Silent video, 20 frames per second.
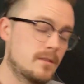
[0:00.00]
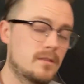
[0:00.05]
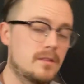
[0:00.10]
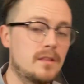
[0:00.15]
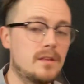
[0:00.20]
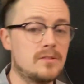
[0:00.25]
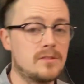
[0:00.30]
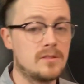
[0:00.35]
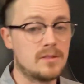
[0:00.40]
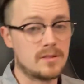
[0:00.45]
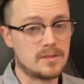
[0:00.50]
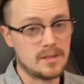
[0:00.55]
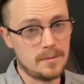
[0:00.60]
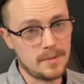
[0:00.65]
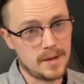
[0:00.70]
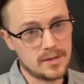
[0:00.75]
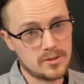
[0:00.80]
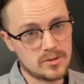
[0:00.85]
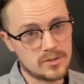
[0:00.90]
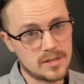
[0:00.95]
This is C
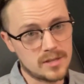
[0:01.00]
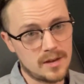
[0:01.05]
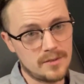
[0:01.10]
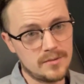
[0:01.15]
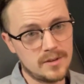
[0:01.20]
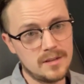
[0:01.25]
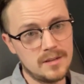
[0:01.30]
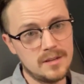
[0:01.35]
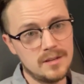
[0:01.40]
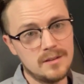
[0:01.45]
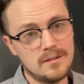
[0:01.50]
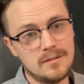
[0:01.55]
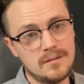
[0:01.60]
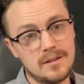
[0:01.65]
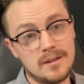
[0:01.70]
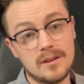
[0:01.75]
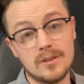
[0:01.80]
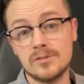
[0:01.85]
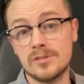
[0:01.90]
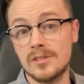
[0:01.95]
major 7.
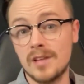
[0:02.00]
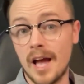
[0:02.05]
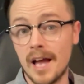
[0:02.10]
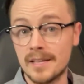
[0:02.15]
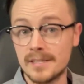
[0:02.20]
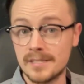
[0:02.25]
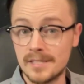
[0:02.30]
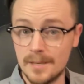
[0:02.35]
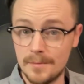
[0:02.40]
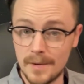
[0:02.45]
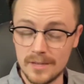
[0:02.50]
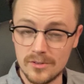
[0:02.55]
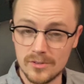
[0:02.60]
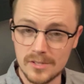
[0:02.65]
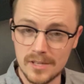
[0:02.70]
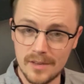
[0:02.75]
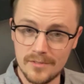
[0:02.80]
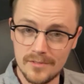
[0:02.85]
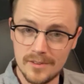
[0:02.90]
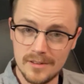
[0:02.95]
Here's not C major
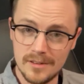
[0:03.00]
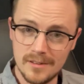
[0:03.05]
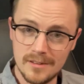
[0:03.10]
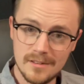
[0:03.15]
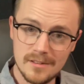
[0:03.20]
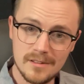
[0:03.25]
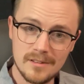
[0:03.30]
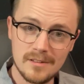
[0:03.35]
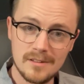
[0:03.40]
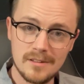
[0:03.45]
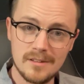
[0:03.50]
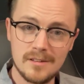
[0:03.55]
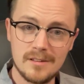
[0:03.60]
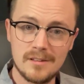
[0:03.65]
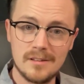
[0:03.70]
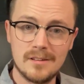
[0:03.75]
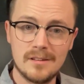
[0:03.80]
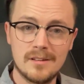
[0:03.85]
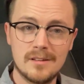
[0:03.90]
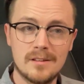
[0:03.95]
7.
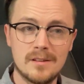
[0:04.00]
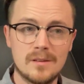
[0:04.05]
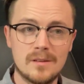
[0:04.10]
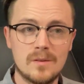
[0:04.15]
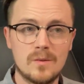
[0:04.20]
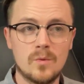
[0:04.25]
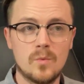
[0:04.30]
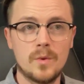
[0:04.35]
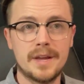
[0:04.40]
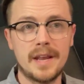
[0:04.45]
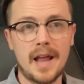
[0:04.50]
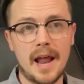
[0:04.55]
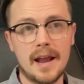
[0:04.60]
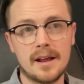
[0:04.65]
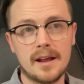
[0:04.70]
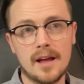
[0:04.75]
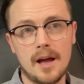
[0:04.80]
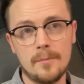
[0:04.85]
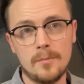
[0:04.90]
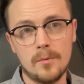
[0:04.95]
We could add
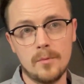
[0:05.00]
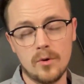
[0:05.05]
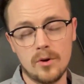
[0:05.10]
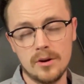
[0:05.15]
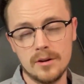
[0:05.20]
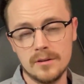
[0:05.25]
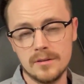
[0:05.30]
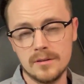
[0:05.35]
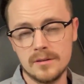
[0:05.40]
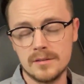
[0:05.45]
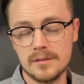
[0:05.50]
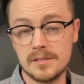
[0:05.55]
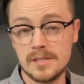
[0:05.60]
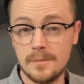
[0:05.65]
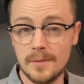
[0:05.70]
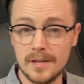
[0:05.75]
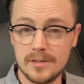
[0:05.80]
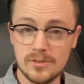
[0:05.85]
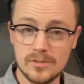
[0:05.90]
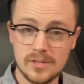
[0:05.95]
a couple more. C
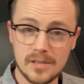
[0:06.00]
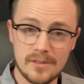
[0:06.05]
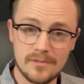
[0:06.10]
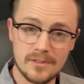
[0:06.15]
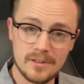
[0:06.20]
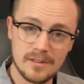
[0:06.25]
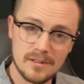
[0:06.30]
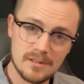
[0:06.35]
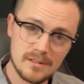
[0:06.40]
major 7.